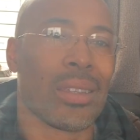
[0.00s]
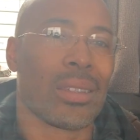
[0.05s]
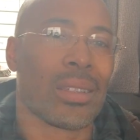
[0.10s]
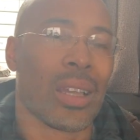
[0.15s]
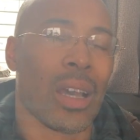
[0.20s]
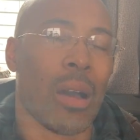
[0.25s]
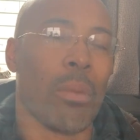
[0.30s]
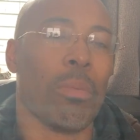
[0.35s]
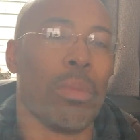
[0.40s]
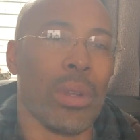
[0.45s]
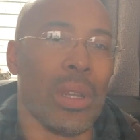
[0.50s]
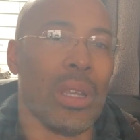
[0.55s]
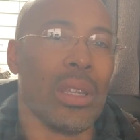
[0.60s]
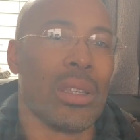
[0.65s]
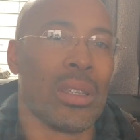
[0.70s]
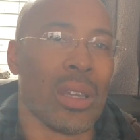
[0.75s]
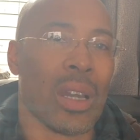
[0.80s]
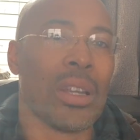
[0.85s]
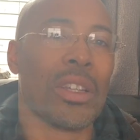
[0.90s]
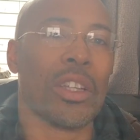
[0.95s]
company
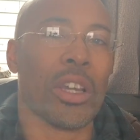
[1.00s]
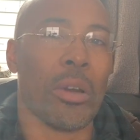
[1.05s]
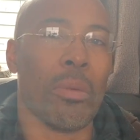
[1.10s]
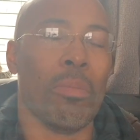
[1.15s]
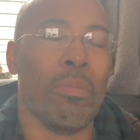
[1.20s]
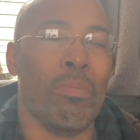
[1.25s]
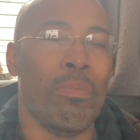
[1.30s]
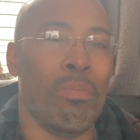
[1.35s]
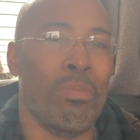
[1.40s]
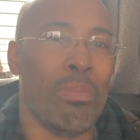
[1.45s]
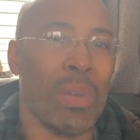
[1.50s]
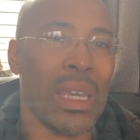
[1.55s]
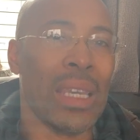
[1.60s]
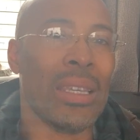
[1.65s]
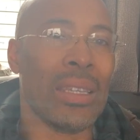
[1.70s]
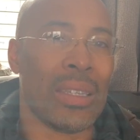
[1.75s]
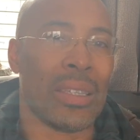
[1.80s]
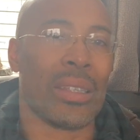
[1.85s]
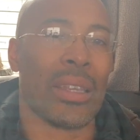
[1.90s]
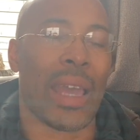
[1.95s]
such a
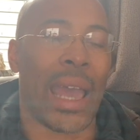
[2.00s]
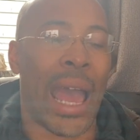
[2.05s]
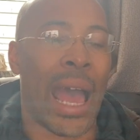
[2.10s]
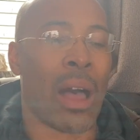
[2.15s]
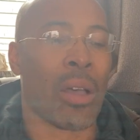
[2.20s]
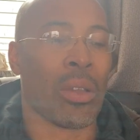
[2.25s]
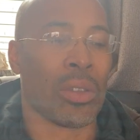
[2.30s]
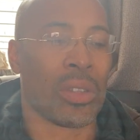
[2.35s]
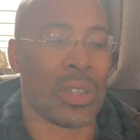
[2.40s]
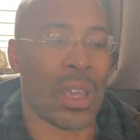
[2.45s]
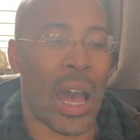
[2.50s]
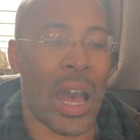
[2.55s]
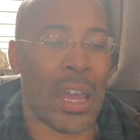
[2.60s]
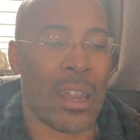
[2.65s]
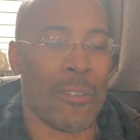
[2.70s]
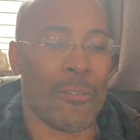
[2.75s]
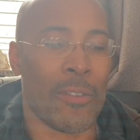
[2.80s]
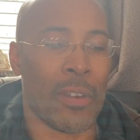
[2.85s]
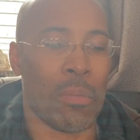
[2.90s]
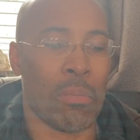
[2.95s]
beast, outside
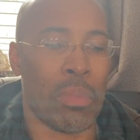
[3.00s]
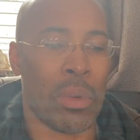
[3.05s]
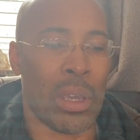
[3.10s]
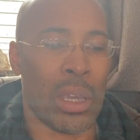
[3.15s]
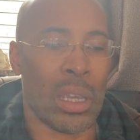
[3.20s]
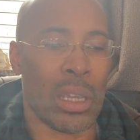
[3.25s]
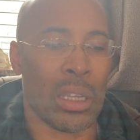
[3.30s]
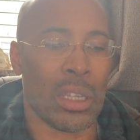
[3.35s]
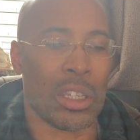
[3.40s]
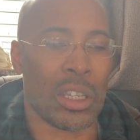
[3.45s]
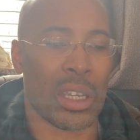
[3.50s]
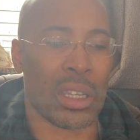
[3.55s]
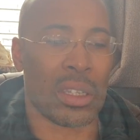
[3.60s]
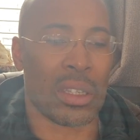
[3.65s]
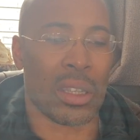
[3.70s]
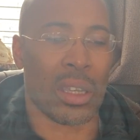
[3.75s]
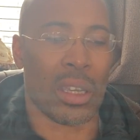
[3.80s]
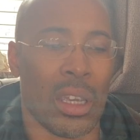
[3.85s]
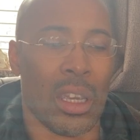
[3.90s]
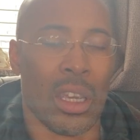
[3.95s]
of it being
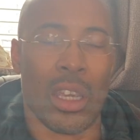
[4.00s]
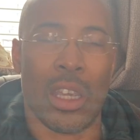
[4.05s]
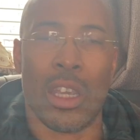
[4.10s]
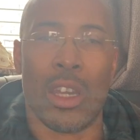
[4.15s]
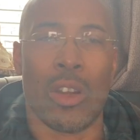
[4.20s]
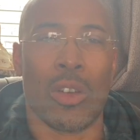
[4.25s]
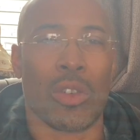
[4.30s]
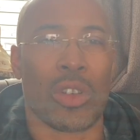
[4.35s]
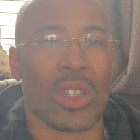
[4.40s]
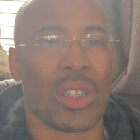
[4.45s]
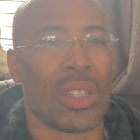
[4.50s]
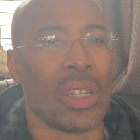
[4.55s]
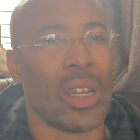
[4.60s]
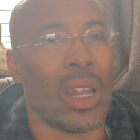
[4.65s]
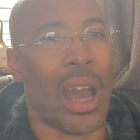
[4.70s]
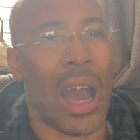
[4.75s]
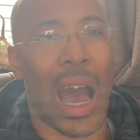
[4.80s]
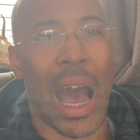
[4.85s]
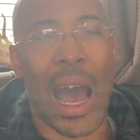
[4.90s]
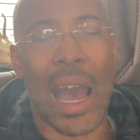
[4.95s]
just in
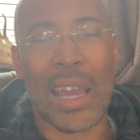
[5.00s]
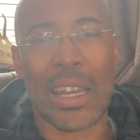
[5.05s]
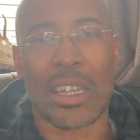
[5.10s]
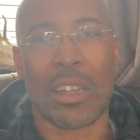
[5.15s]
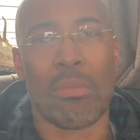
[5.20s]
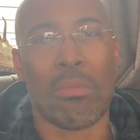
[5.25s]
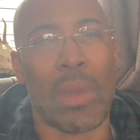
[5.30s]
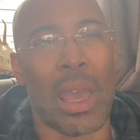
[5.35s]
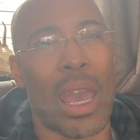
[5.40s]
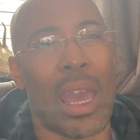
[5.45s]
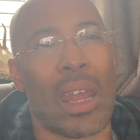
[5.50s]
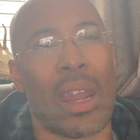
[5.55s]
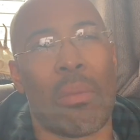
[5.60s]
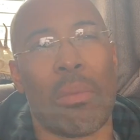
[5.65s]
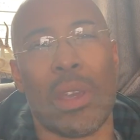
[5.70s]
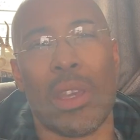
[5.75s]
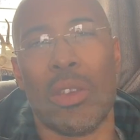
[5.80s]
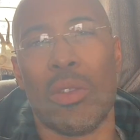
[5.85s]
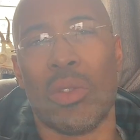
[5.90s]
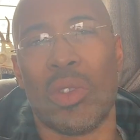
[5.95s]
high demand, I
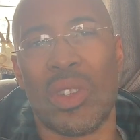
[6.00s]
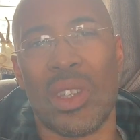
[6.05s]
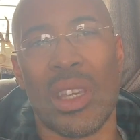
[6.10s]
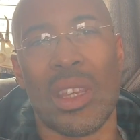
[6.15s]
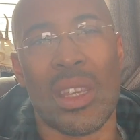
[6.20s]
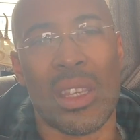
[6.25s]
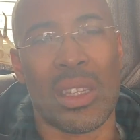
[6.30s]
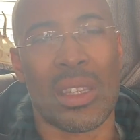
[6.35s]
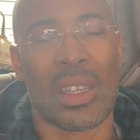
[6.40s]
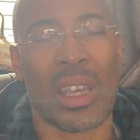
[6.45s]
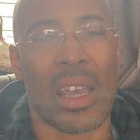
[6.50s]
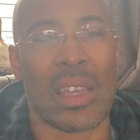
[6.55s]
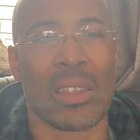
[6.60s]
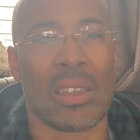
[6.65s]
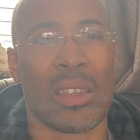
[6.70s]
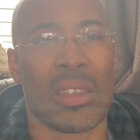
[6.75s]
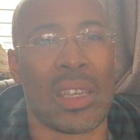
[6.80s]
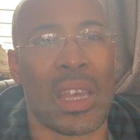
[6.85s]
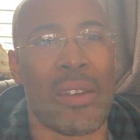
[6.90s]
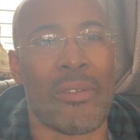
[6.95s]
mean, you see these
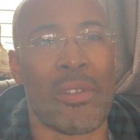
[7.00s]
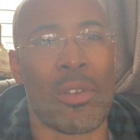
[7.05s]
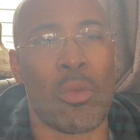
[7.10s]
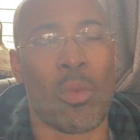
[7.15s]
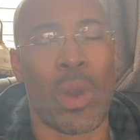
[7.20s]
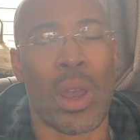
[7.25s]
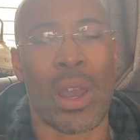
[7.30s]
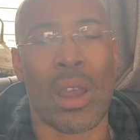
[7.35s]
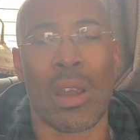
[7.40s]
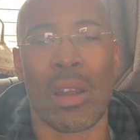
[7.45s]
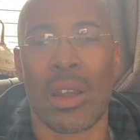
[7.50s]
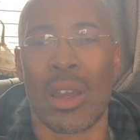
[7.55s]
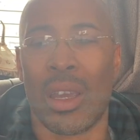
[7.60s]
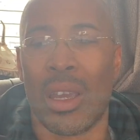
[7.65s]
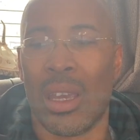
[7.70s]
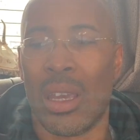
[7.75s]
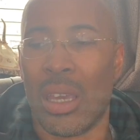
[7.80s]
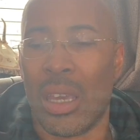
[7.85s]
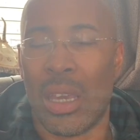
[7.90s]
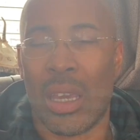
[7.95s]
Teslas everywhere,
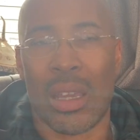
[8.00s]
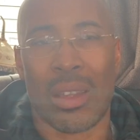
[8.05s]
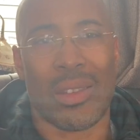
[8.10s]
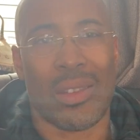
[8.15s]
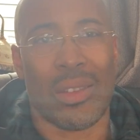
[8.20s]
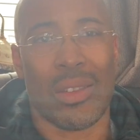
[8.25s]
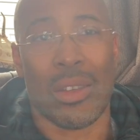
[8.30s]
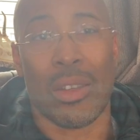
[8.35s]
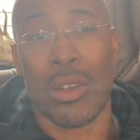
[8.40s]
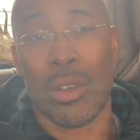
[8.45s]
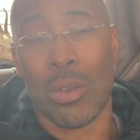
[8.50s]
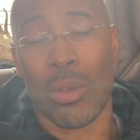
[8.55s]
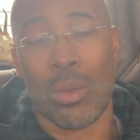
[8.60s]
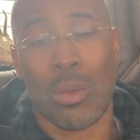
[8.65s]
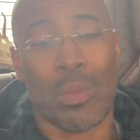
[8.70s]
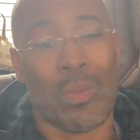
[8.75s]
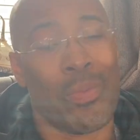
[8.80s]
it's you